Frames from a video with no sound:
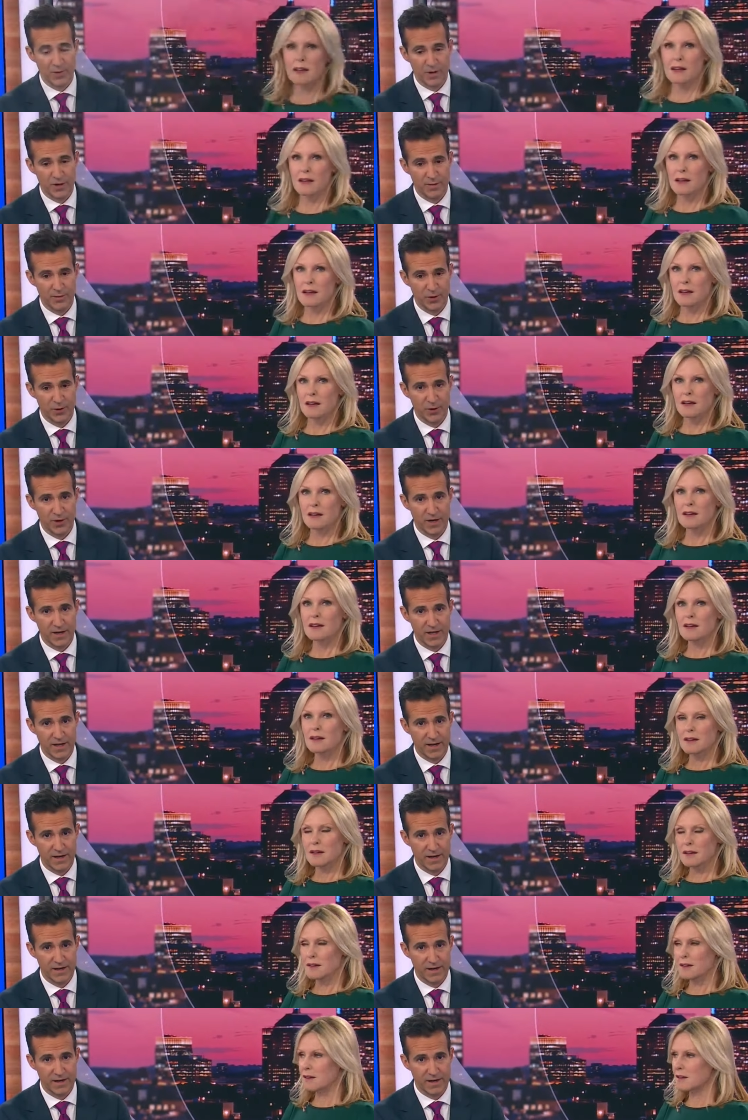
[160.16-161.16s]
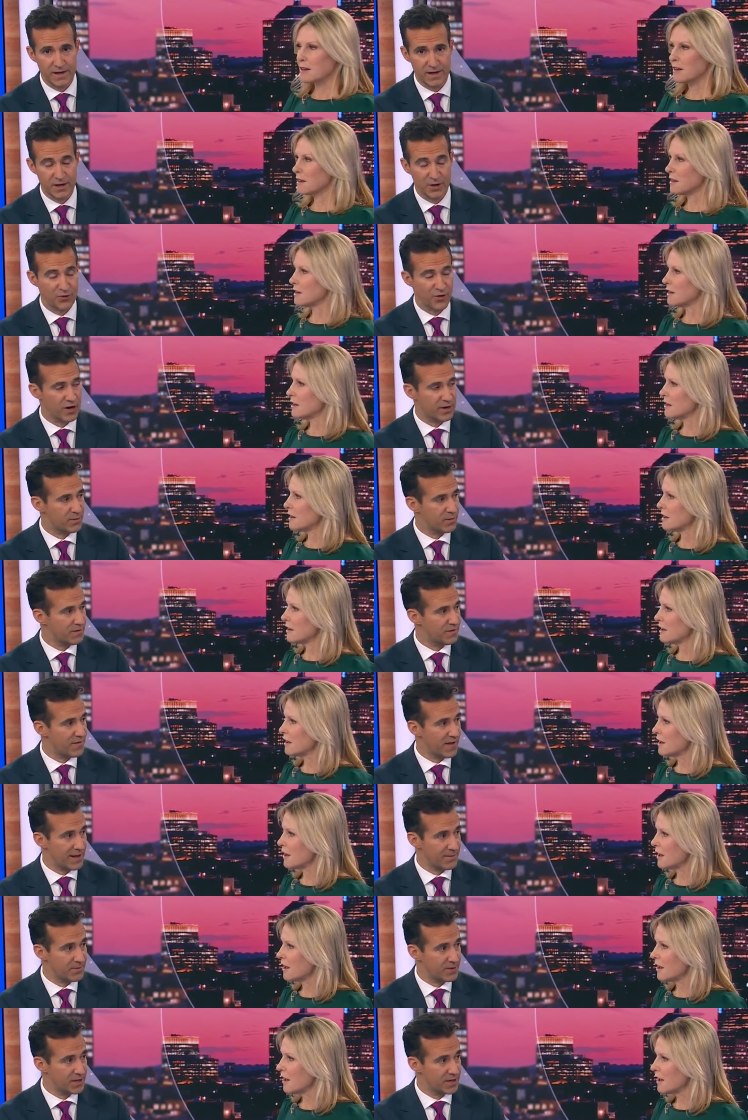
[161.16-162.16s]
Speaker 1: community and uh, incredible
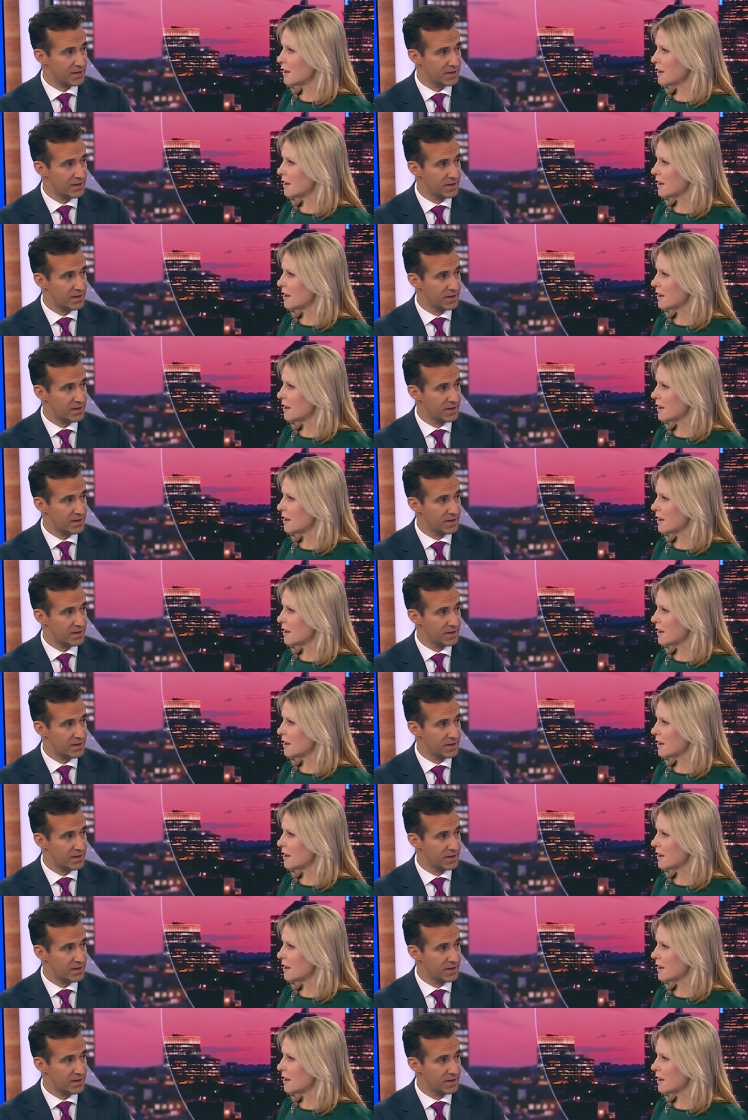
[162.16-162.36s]
family.